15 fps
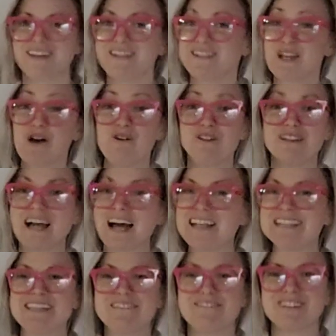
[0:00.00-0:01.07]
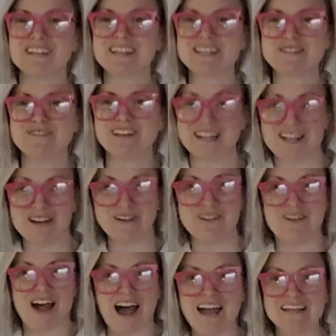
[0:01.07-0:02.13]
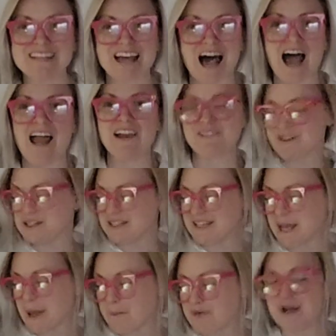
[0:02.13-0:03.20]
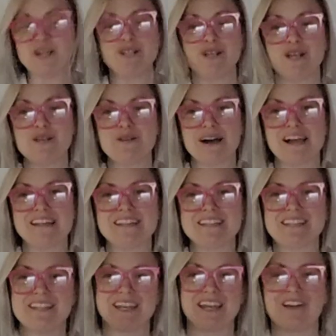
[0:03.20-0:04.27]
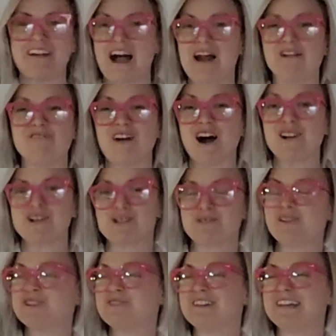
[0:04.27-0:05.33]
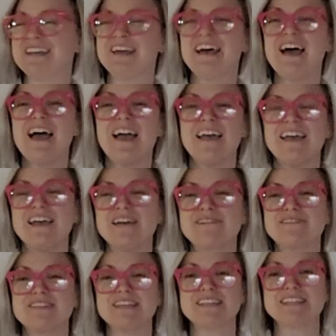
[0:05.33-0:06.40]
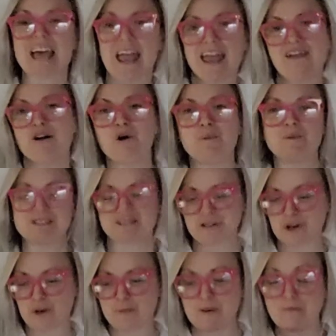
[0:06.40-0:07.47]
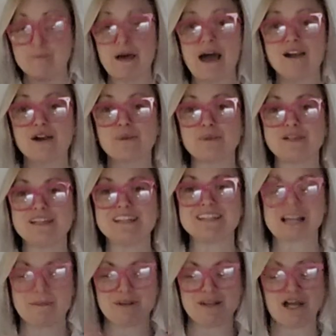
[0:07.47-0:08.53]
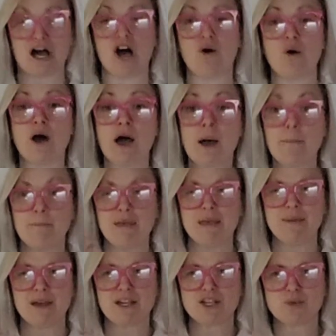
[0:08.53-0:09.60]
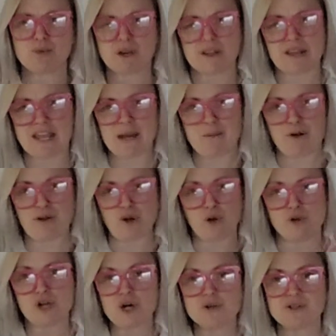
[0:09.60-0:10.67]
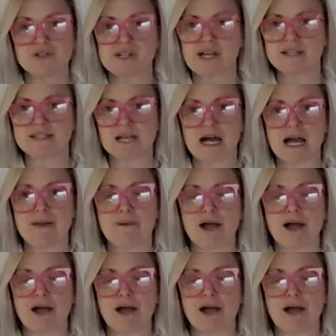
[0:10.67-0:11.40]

So that's it for this video, you guys. I really appreciate you guys sticking around and watching with me. If this angle was a little bit better, please let me know. Maybe I should bring the camera a little closer next time.